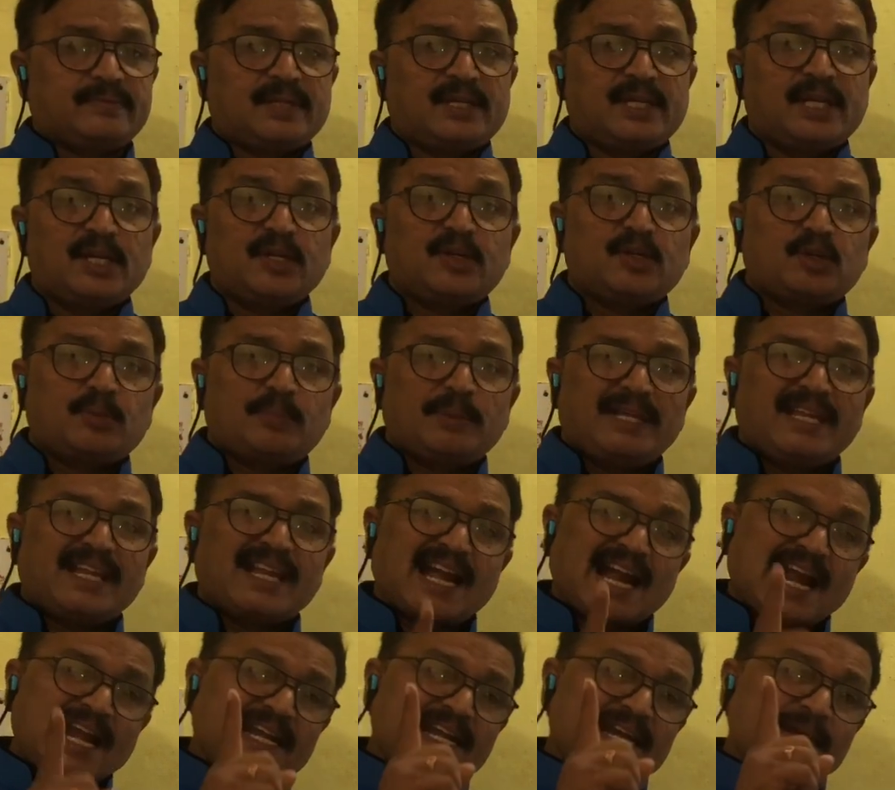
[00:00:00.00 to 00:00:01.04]
It should be
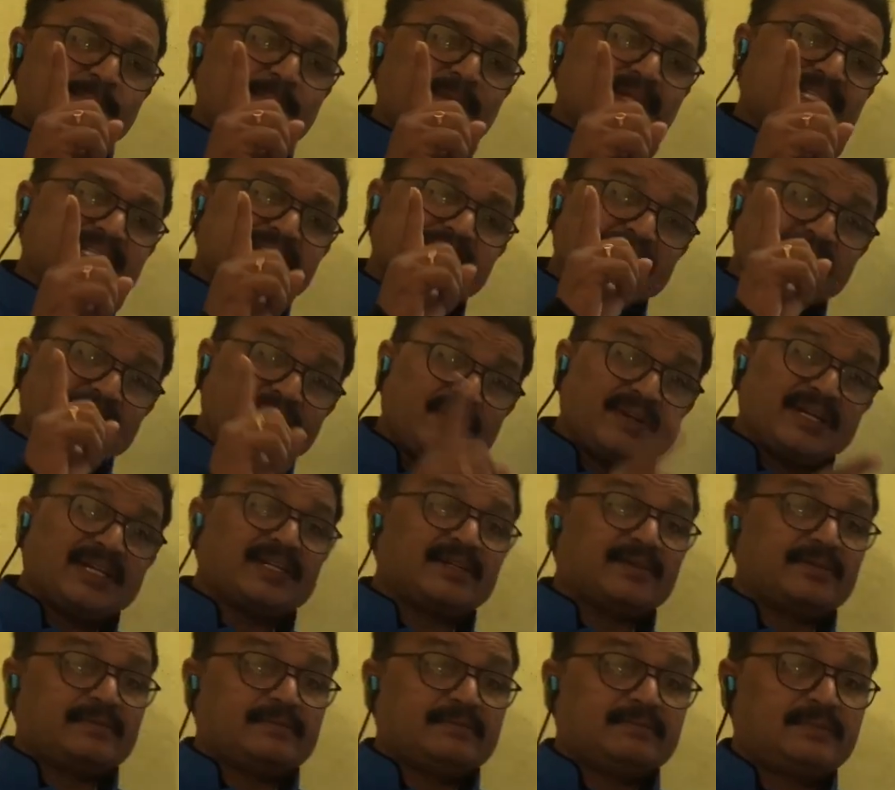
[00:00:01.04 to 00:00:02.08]
100%
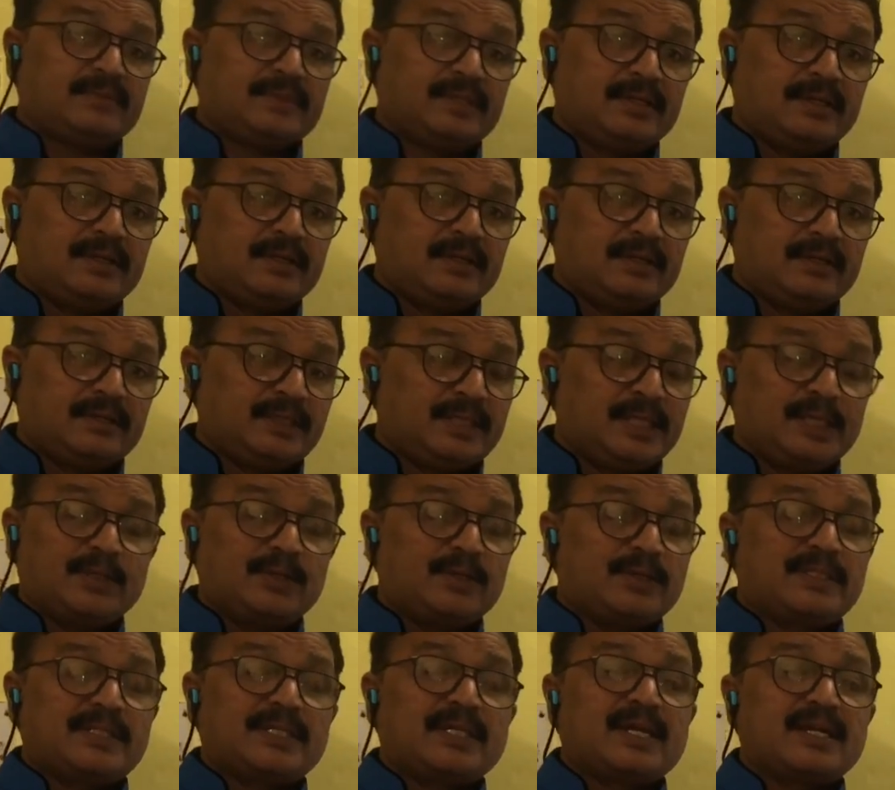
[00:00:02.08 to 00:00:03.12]
effective. There is no
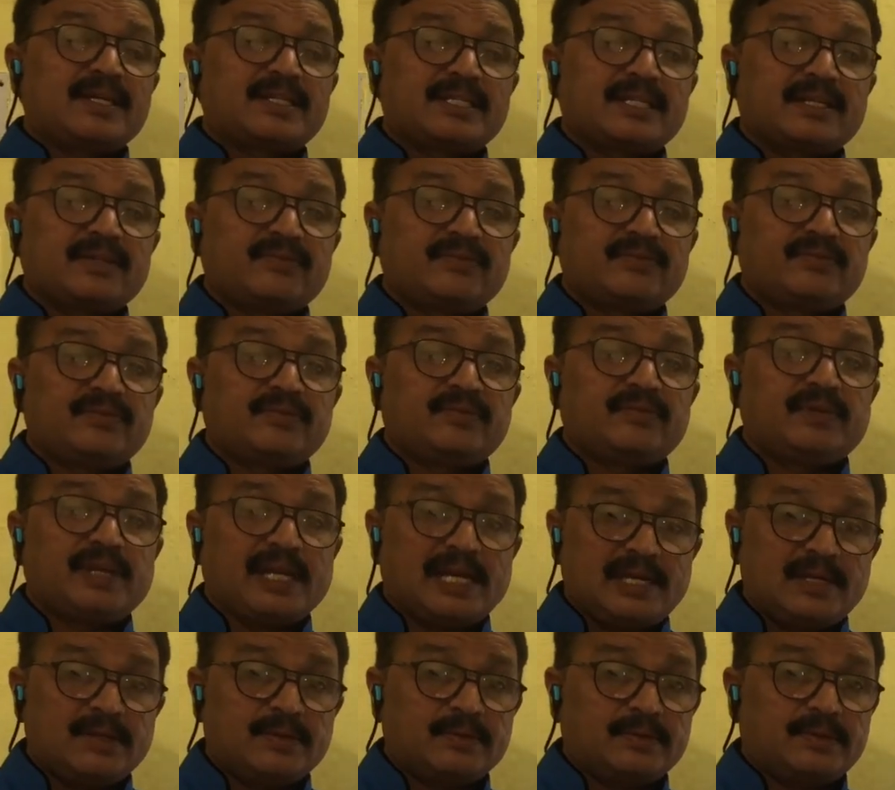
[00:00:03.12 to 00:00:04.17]
chance of
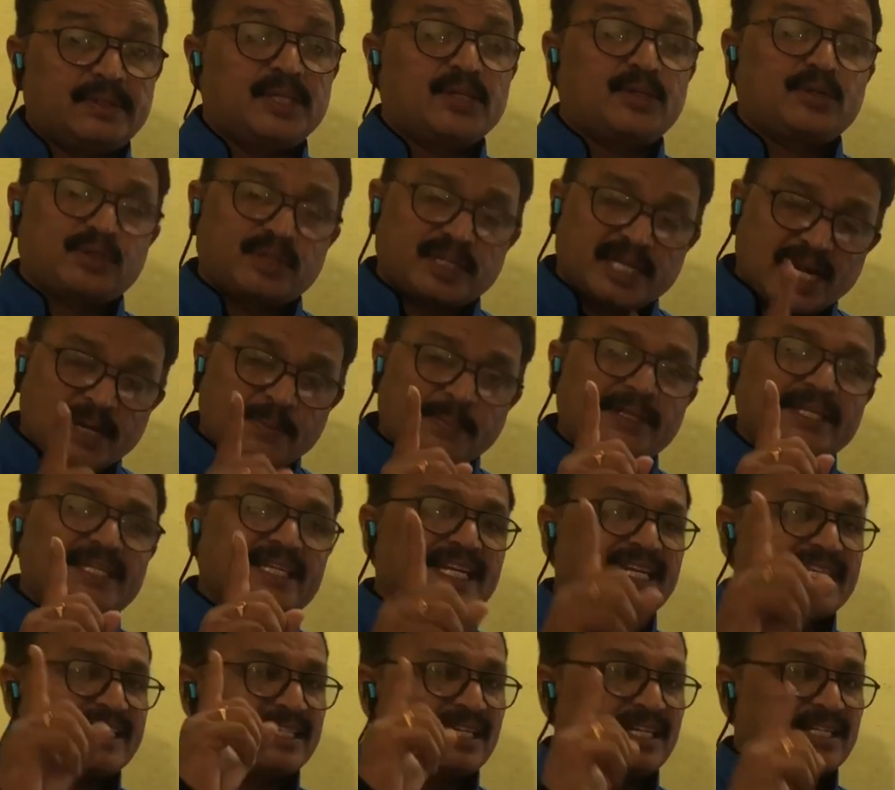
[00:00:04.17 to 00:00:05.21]
failure. There should not be
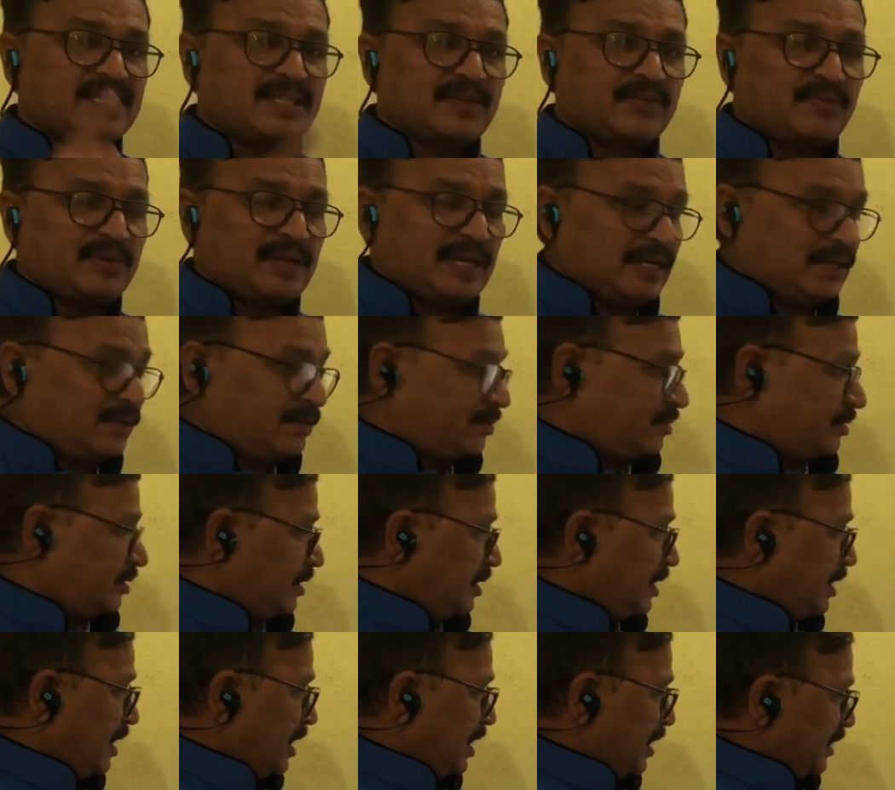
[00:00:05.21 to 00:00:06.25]
any chance of failure.
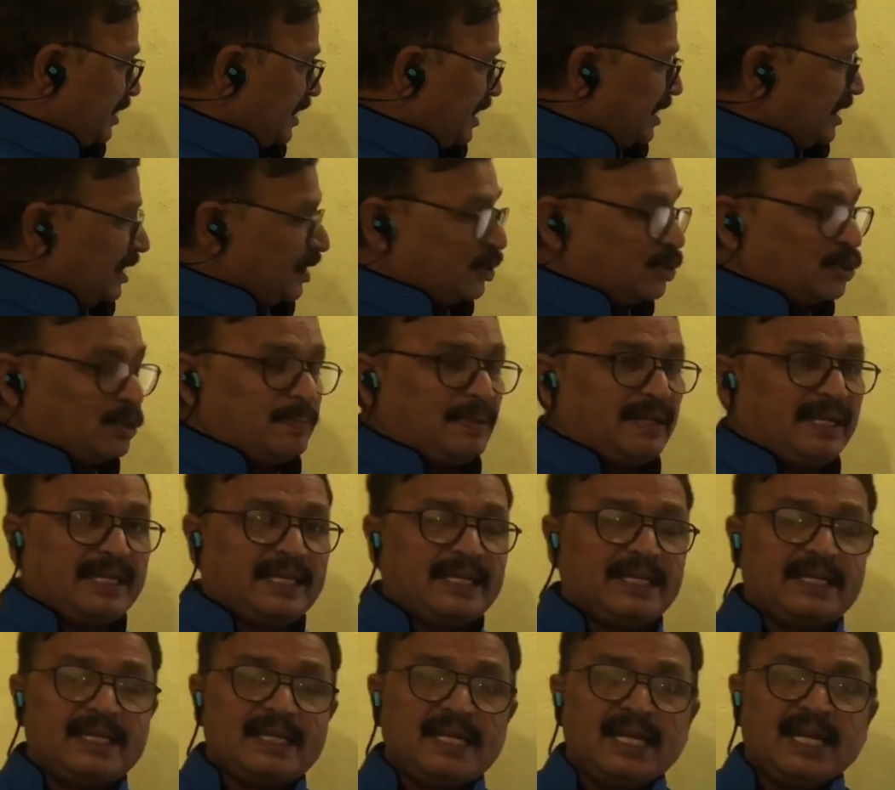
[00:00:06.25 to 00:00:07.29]
Then it should
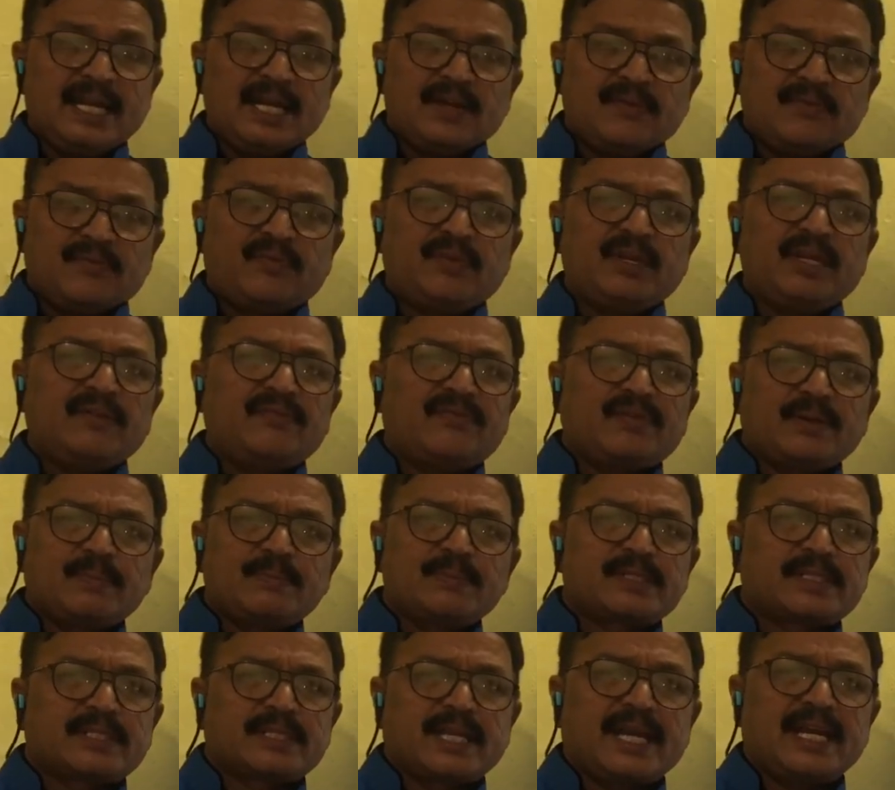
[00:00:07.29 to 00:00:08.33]
be free from
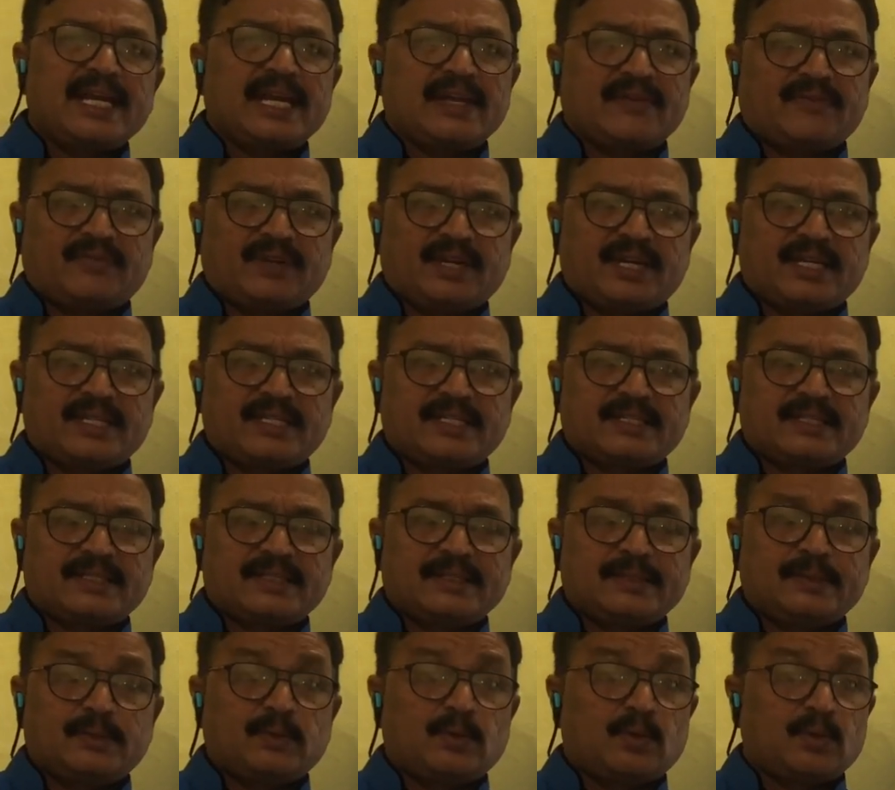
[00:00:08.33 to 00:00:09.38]
side effects.
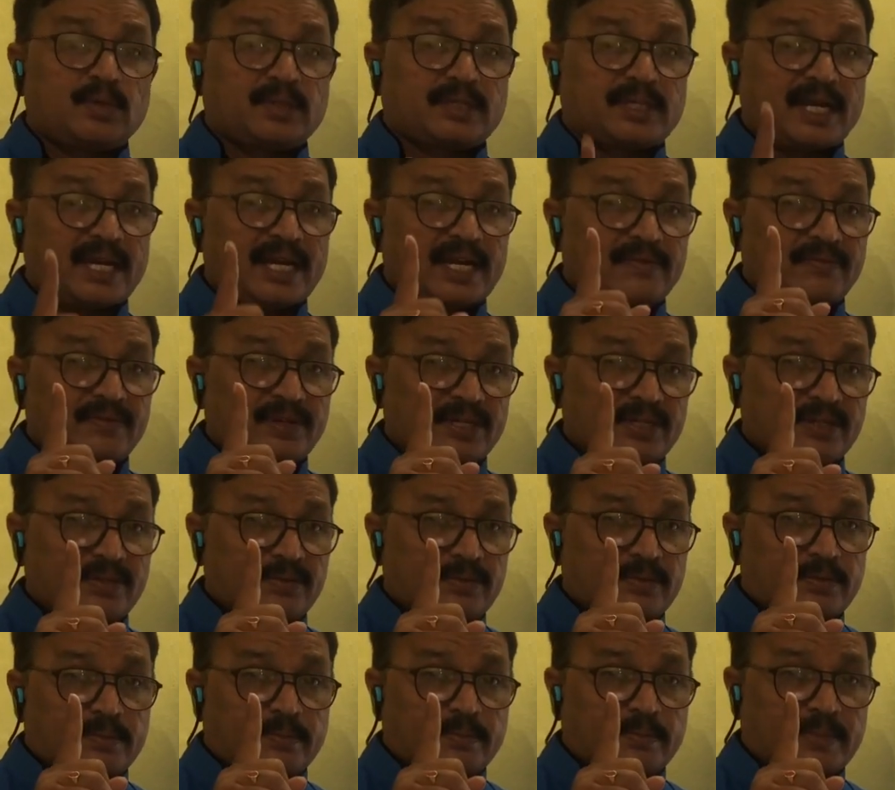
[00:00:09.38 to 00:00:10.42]
No side effects
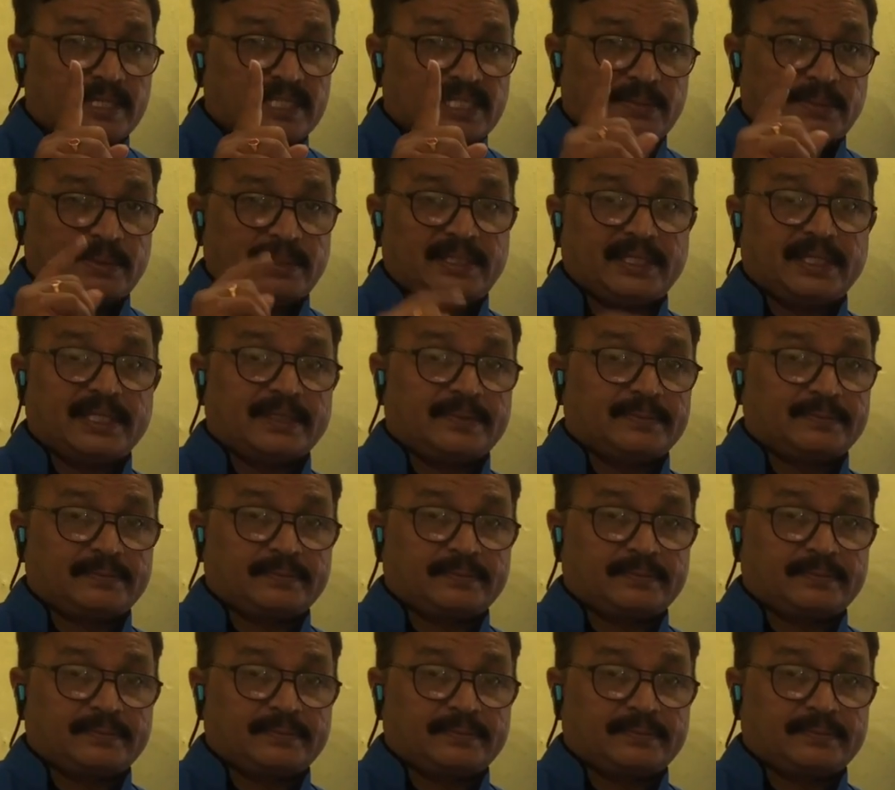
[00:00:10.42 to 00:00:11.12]
must be there.